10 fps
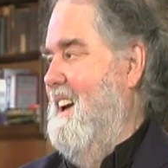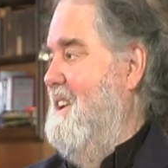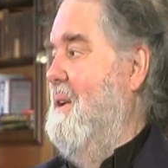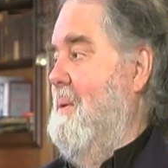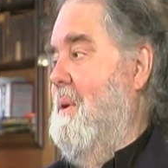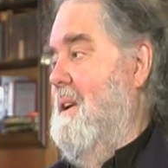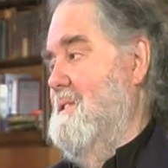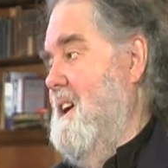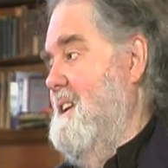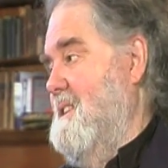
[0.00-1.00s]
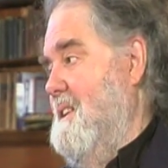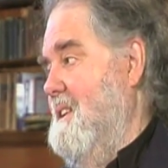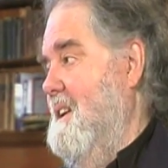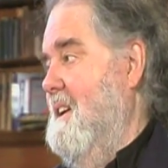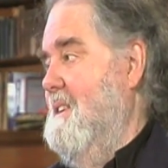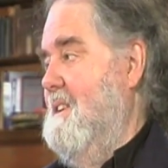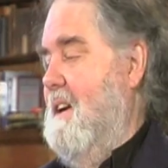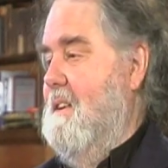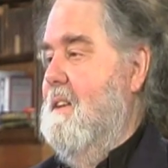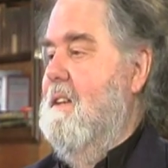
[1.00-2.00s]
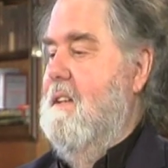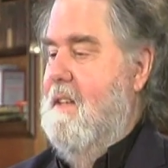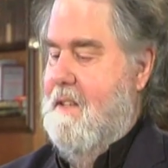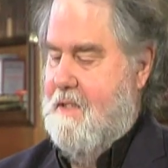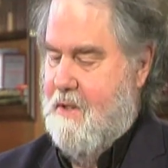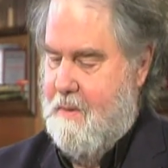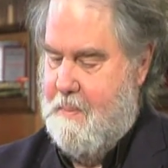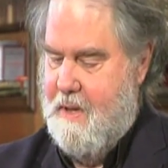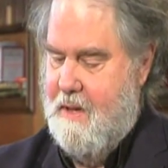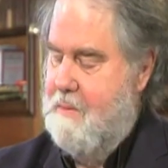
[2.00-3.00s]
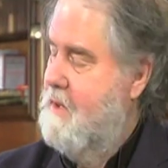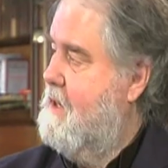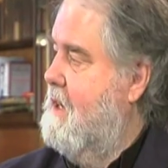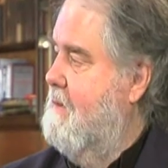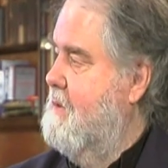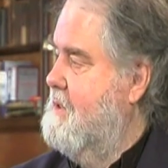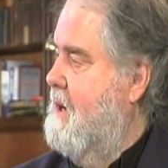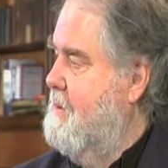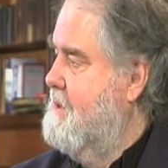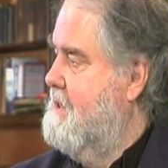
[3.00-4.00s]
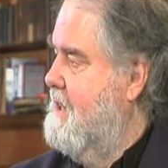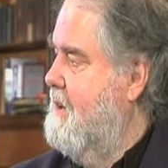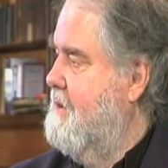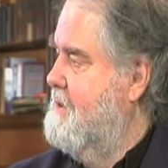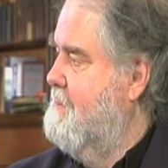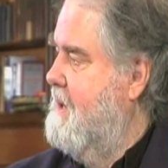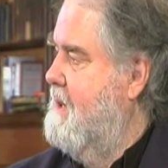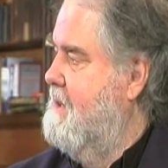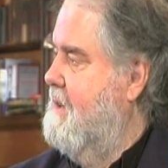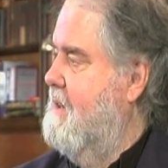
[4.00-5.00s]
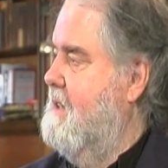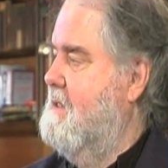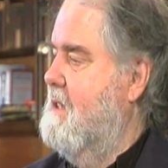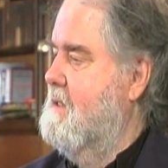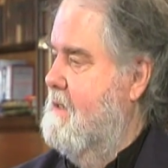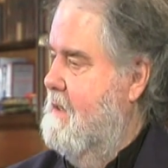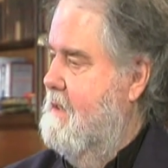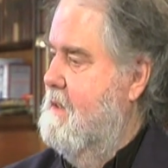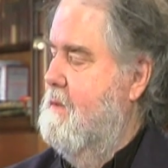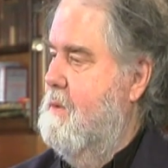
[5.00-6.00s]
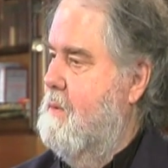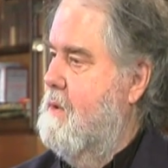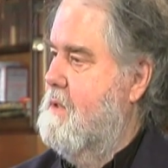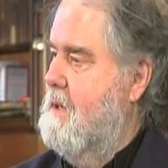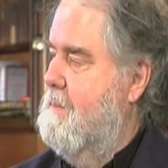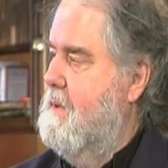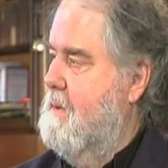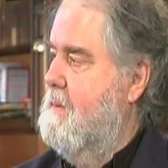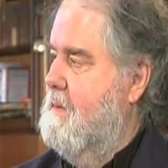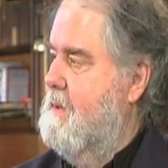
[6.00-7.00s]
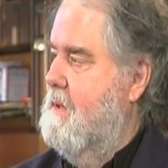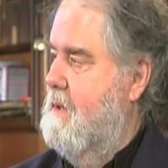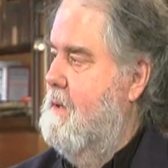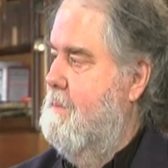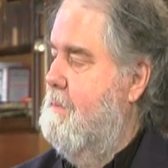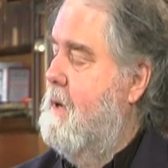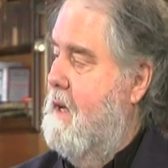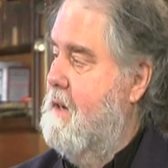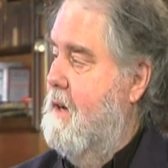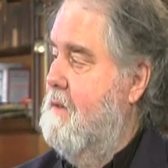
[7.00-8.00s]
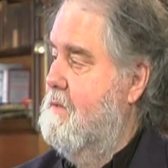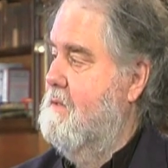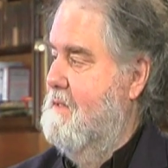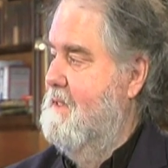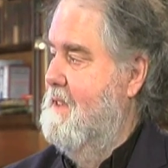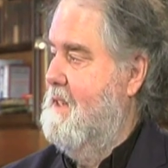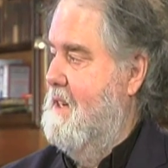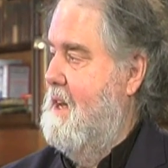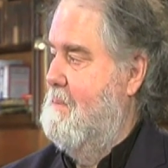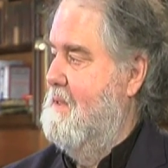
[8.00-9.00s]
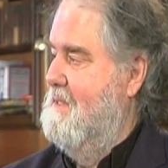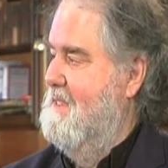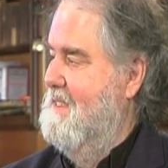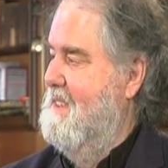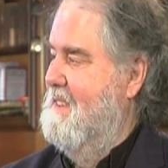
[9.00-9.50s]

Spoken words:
I didn't know what I was asking, and he just sort of played with the covers, always sitting on his bed, and he says, if you want something bad enough, it can happen. Yeah.